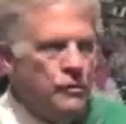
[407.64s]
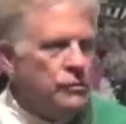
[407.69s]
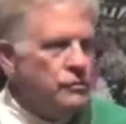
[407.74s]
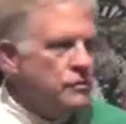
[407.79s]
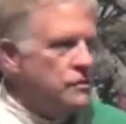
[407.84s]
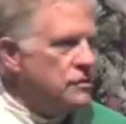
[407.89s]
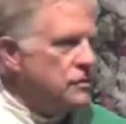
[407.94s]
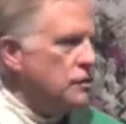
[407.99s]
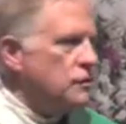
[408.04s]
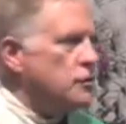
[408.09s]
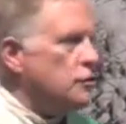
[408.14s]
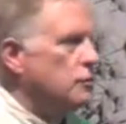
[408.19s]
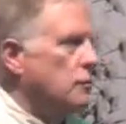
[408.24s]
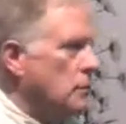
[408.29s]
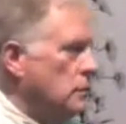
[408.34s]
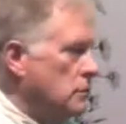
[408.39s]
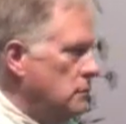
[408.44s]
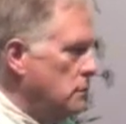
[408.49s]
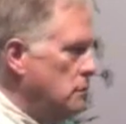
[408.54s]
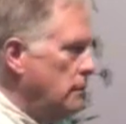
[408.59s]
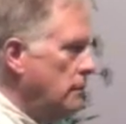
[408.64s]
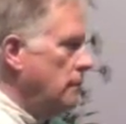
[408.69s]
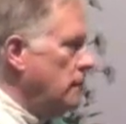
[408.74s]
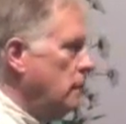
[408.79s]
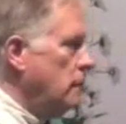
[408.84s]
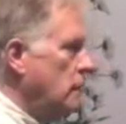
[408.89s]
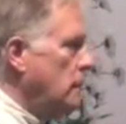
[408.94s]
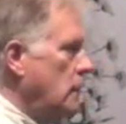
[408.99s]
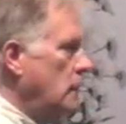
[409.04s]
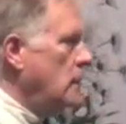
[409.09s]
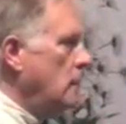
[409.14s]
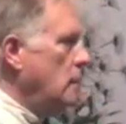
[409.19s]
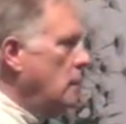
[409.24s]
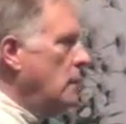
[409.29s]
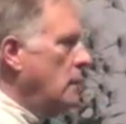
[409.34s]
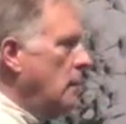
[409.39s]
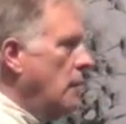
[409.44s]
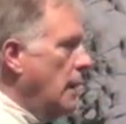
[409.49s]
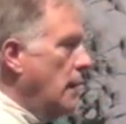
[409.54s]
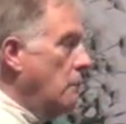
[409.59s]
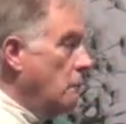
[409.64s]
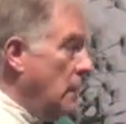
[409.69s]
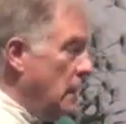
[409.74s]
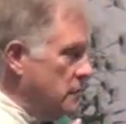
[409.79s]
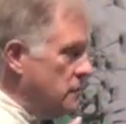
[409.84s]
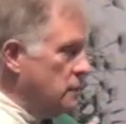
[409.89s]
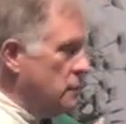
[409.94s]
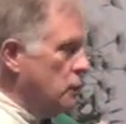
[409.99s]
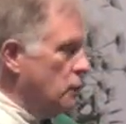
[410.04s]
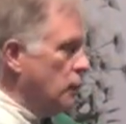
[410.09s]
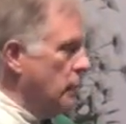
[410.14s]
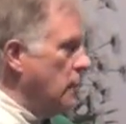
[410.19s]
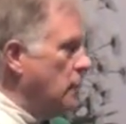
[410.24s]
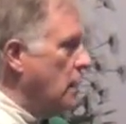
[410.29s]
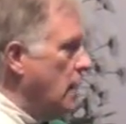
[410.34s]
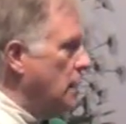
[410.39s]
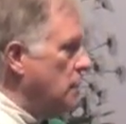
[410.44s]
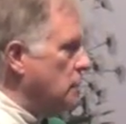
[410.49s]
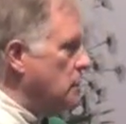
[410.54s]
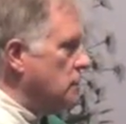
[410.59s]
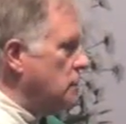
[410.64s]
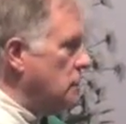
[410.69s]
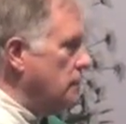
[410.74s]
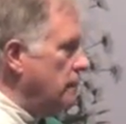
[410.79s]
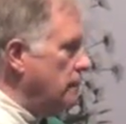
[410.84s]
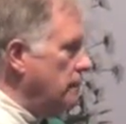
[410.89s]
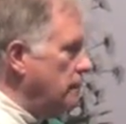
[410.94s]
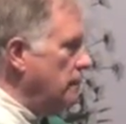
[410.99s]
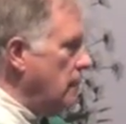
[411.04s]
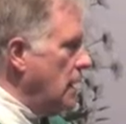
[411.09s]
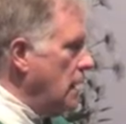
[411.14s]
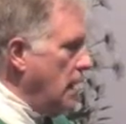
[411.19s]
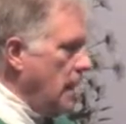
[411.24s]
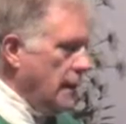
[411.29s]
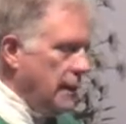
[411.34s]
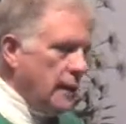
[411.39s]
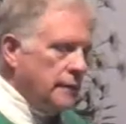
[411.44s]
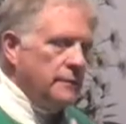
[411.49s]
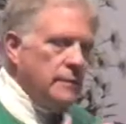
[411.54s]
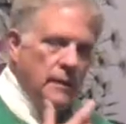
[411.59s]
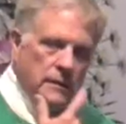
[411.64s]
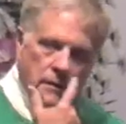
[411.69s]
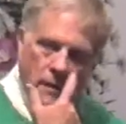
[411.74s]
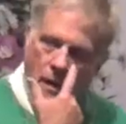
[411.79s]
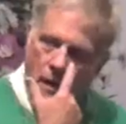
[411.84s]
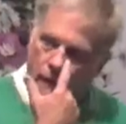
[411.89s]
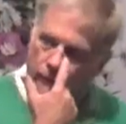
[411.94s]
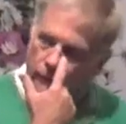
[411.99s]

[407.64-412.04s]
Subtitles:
are interstitial. And medicine realizes it. And at that